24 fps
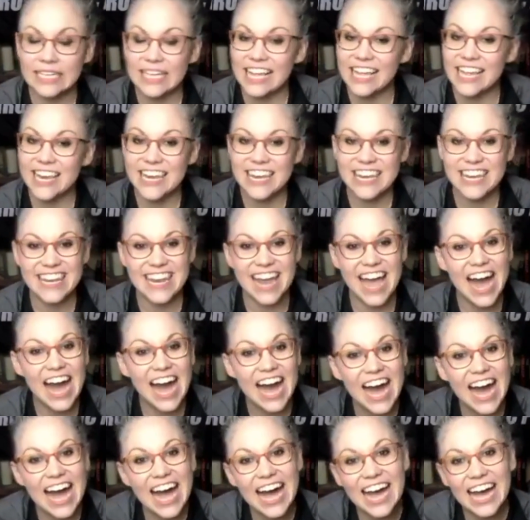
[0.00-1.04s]

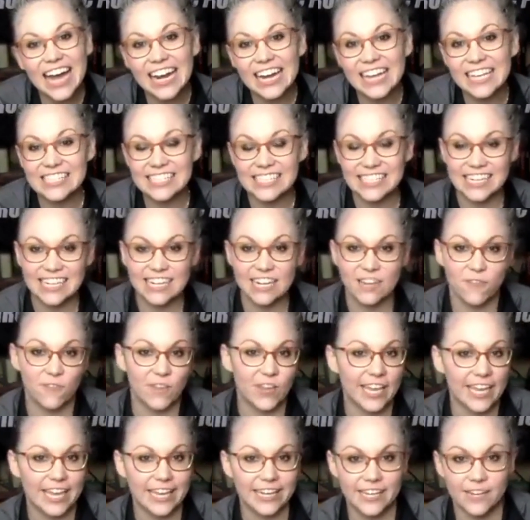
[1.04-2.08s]
Not a
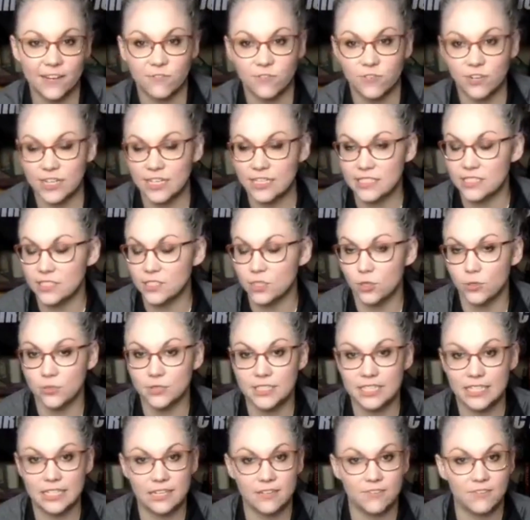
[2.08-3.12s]
significant difference. No
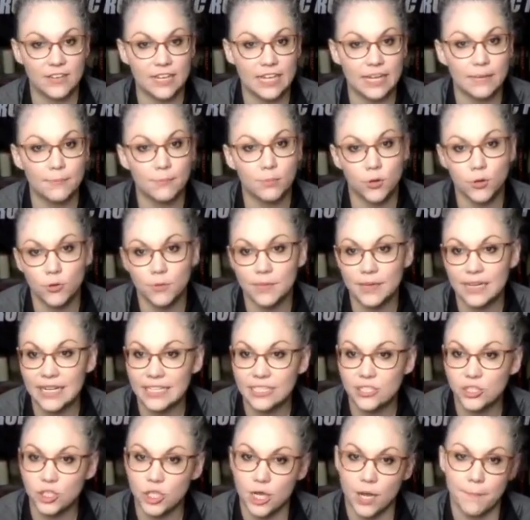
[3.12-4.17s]
significant improvement in
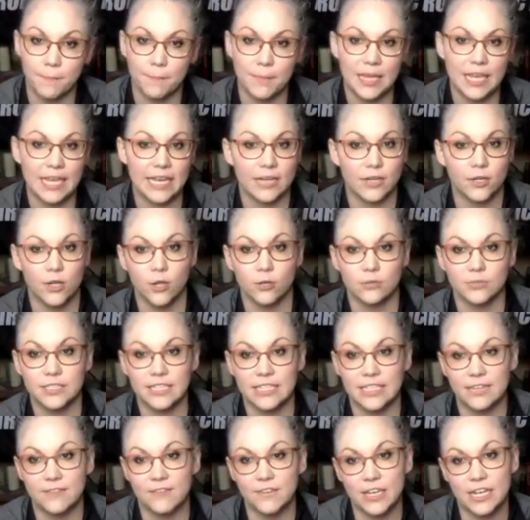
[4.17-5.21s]
jumping, no
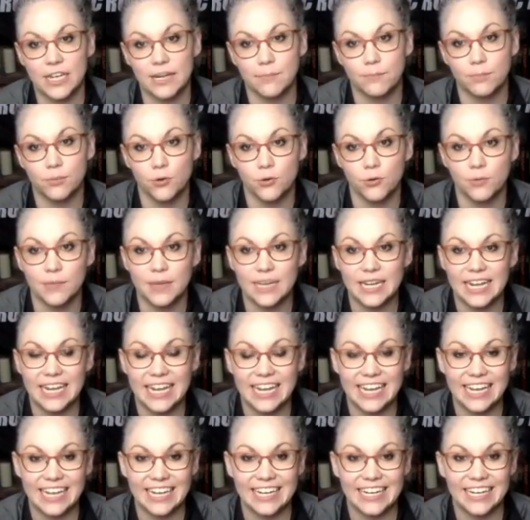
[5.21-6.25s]
significant improvement
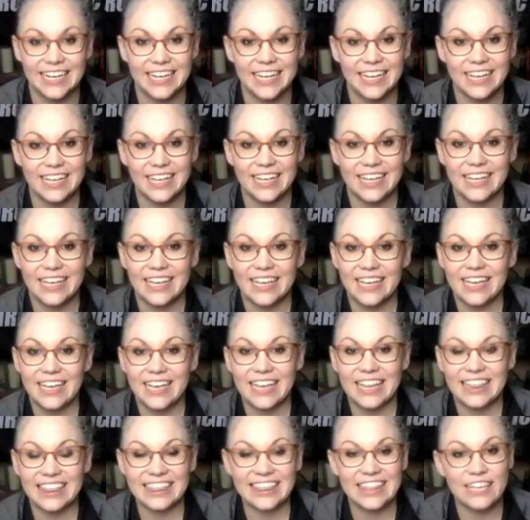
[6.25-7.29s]
in
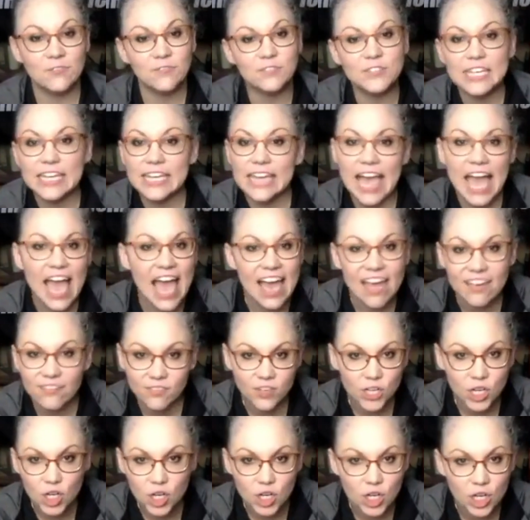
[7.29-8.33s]
lifting
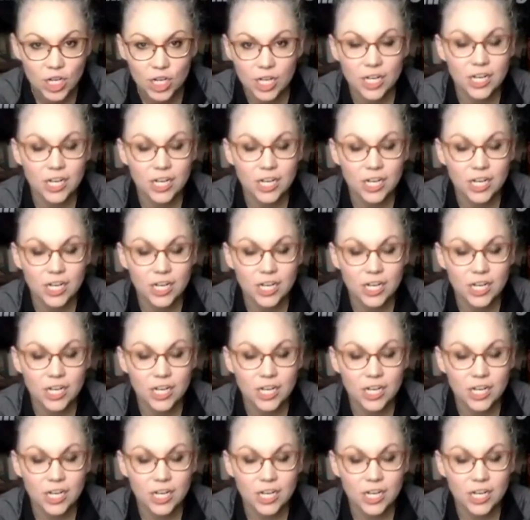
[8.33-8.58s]
heavier,